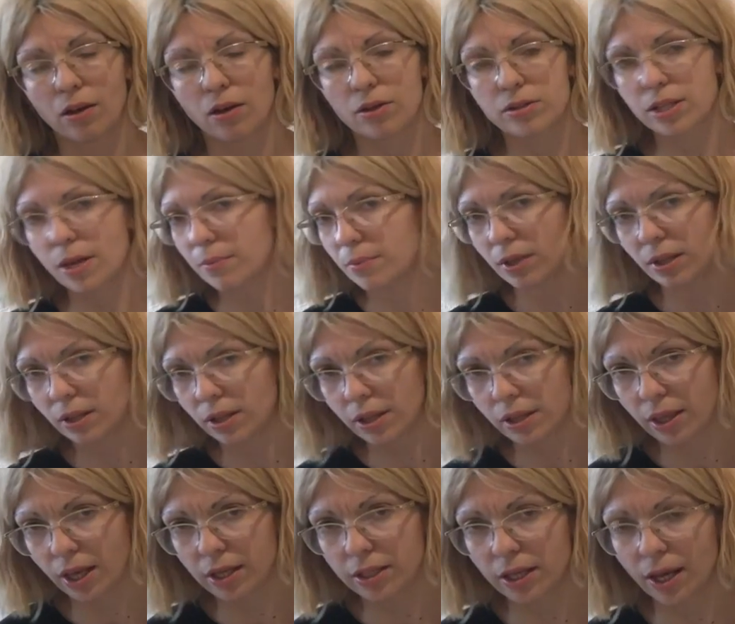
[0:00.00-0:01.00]
or something
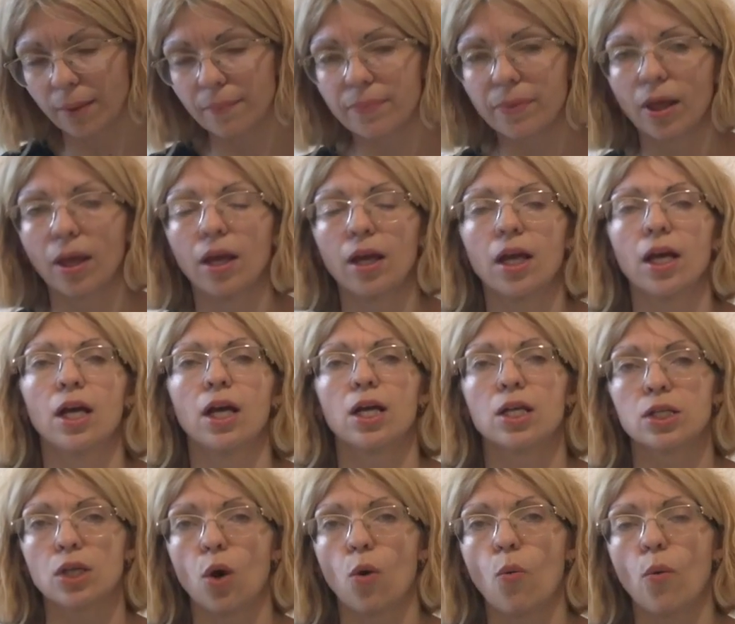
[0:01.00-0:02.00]
like that, yeah?
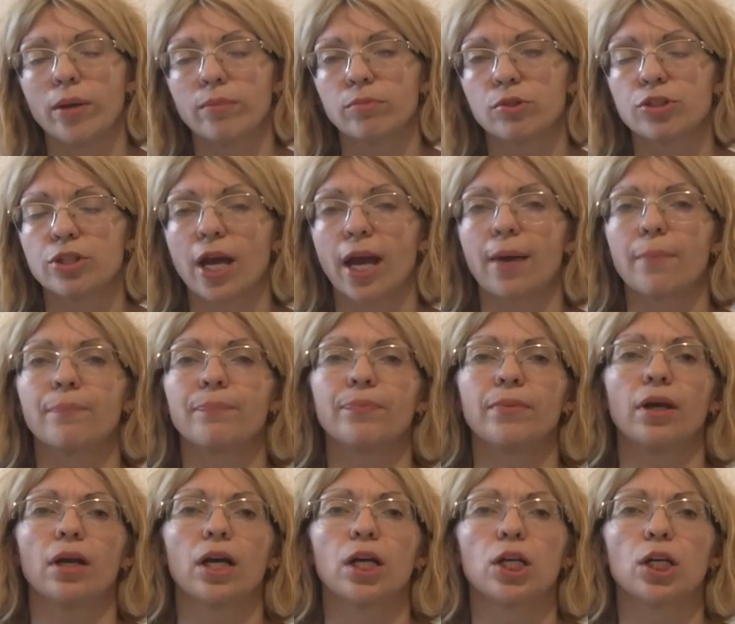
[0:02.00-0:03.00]
So one more time.
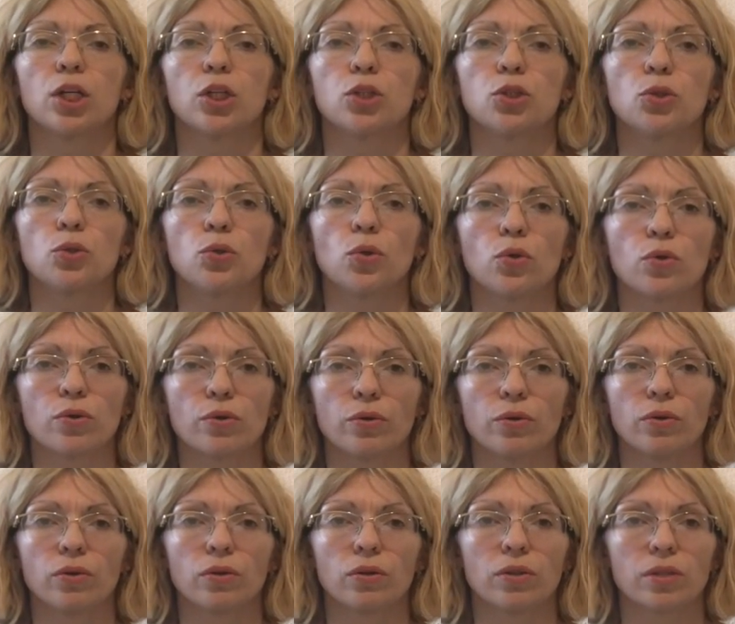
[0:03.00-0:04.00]
To
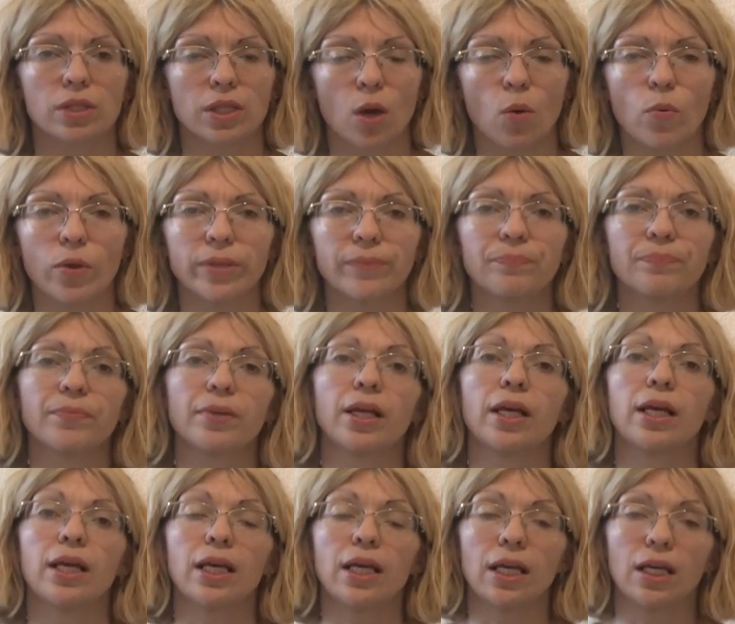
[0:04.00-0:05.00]
know someone,
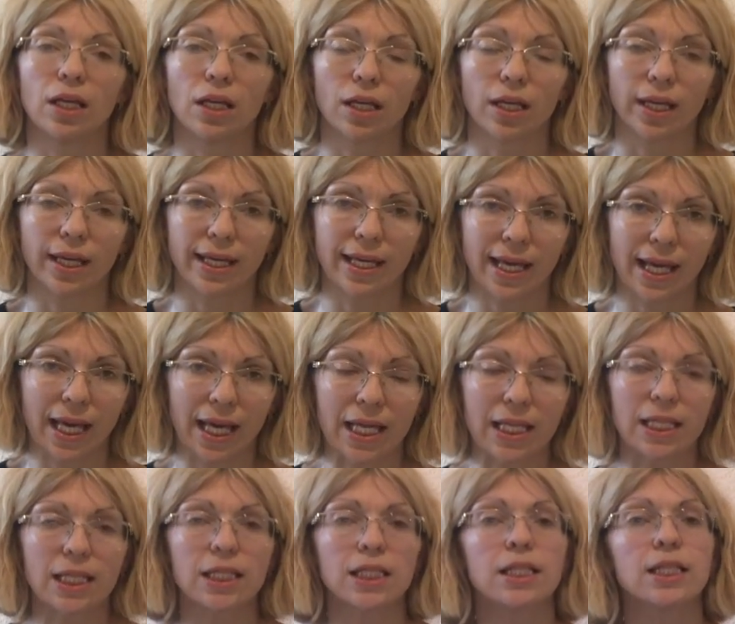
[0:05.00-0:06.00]

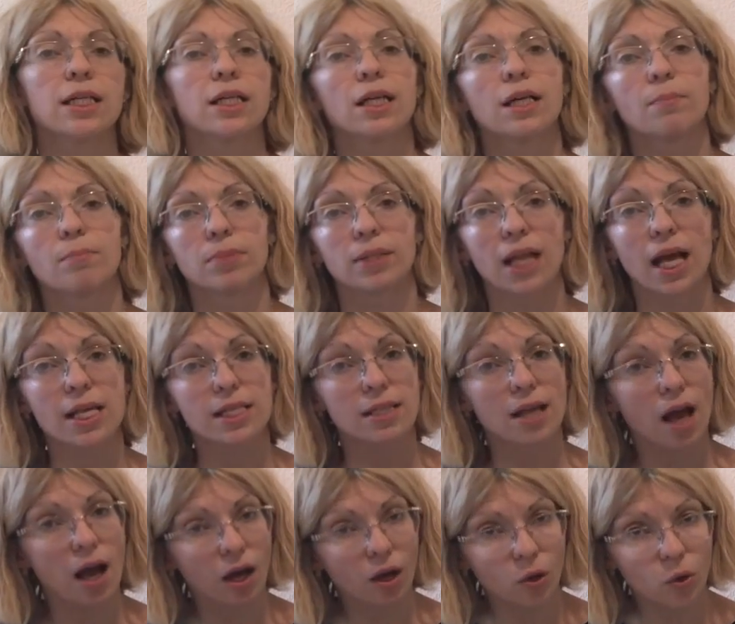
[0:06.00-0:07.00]
kennen plus
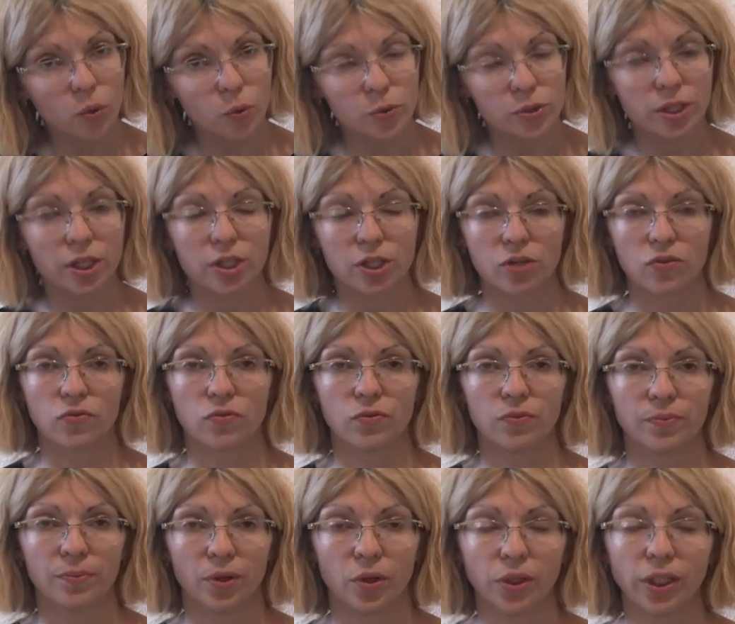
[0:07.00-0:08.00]
accusative,
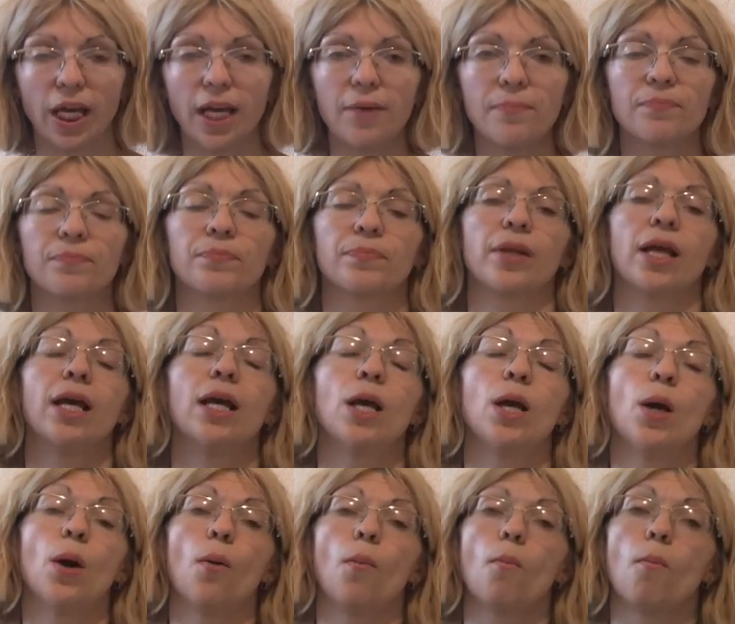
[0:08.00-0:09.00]
okay?
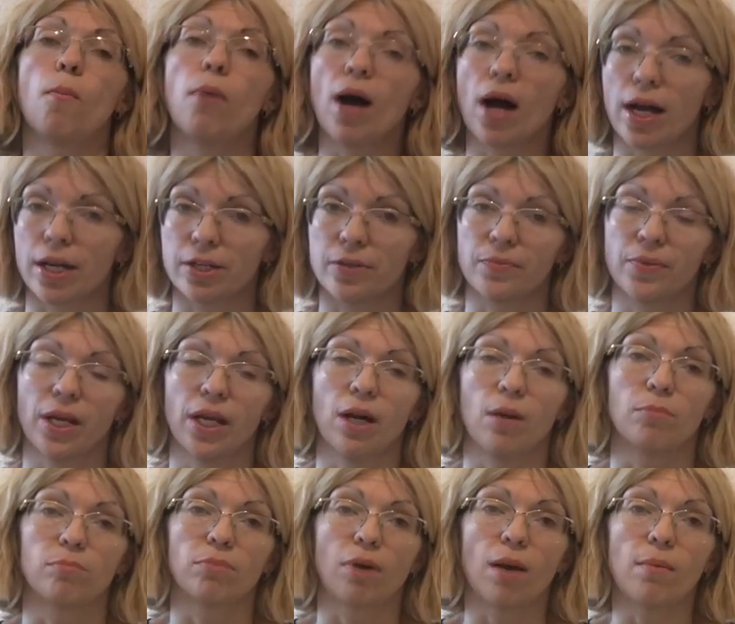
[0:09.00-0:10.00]
But
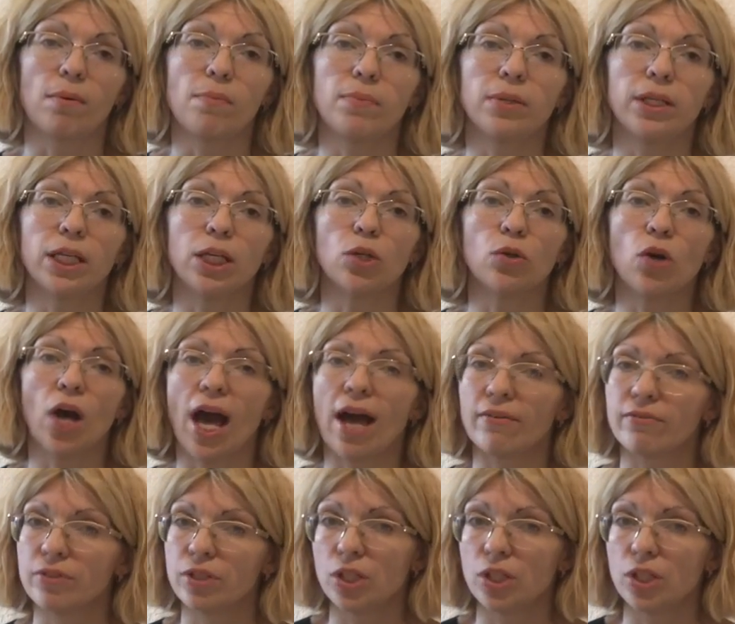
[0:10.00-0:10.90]
probably you have